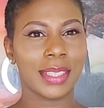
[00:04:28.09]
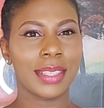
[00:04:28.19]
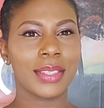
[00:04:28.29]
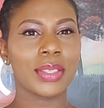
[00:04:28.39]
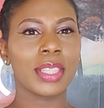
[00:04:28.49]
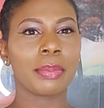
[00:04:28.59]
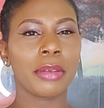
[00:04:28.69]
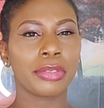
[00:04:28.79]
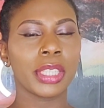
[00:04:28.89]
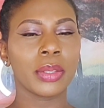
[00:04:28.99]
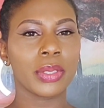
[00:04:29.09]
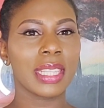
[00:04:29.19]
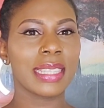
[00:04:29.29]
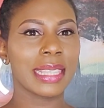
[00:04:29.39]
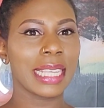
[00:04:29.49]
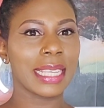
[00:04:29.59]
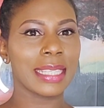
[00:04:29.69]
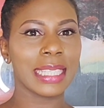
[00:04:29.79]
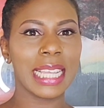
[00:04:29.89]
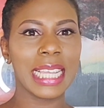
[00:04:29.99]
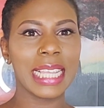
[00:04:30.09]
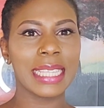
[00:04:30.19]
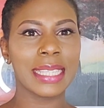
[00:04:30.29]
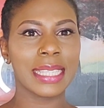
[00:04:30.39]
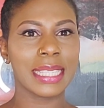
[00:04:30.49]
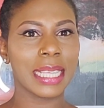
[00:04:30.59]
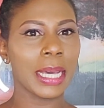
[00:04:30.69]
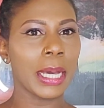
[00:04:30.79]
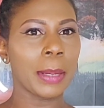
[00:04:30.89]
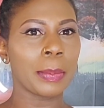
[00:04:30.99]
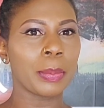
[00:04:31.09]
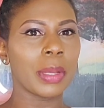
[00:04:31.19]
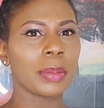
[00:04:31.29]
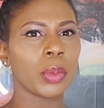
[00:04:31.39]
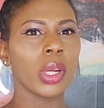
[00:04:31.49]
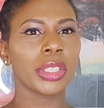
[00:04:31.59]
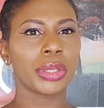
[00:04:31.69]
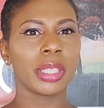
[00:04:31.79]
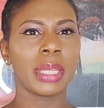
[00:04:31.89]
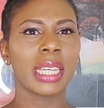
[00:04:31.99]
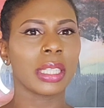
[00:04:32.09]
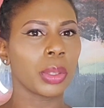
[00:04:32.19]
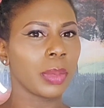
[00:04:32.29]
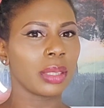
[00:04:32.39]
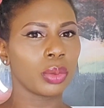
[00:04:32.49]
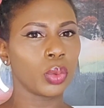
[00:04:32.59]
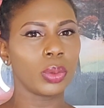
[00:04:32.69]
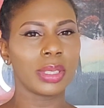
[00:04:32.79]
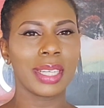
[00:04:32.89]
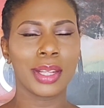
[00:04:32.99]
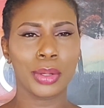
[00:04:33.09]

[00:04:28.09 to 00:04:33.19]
So the number 3 onto this list is a more creamy and gourmand oud.